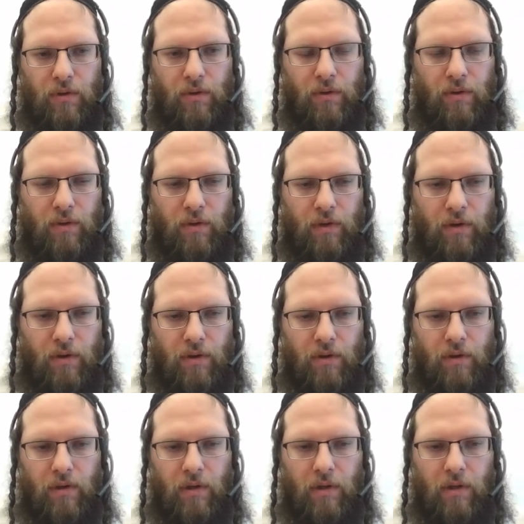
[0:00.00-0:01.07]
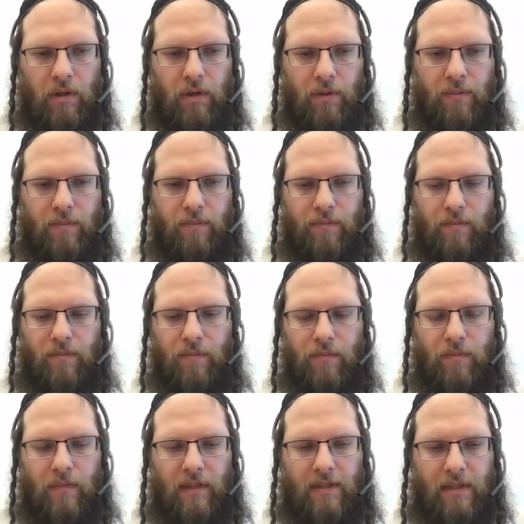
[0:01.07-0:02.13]
the
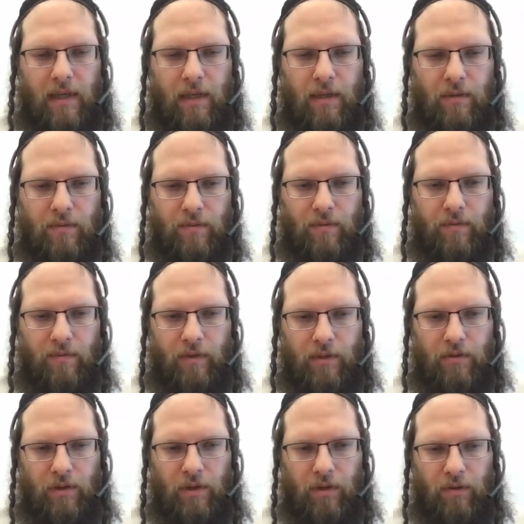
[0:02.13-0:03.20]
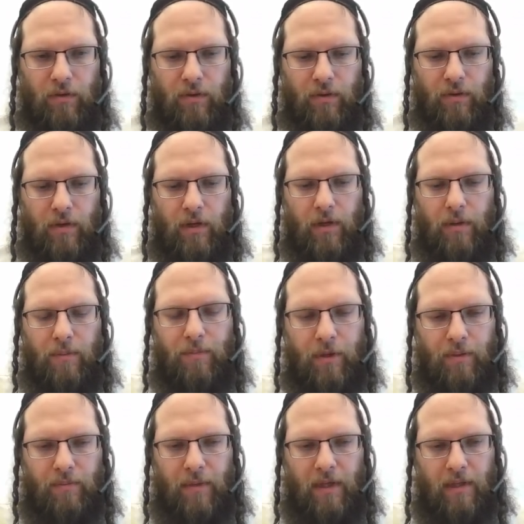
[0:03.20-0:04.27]
sign vector here,
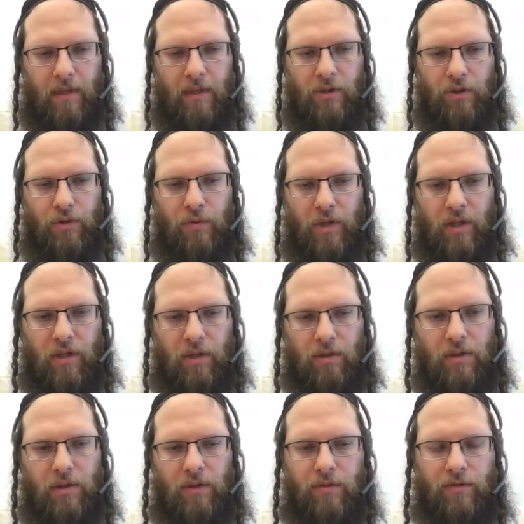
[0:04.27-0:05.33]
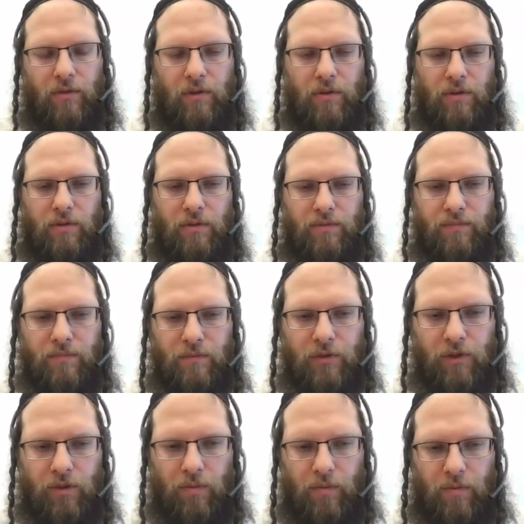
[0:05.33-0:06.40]
but make it into a constant function.
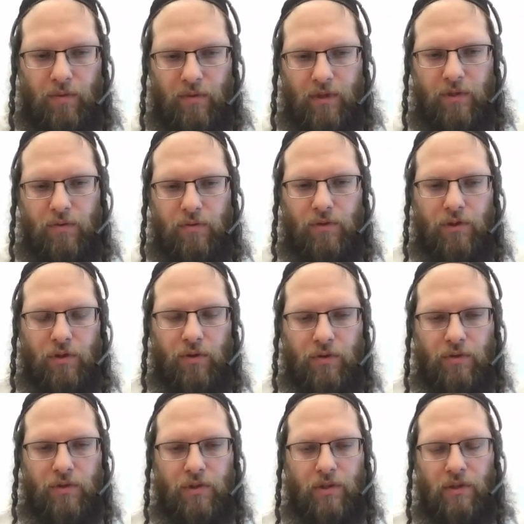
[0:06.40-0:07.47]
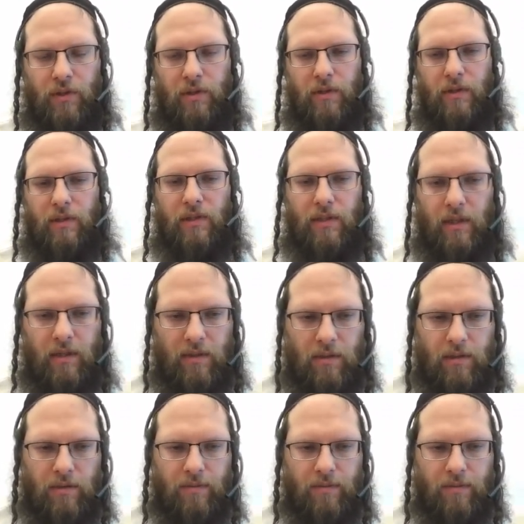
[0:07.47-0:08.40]
So this returns the signs.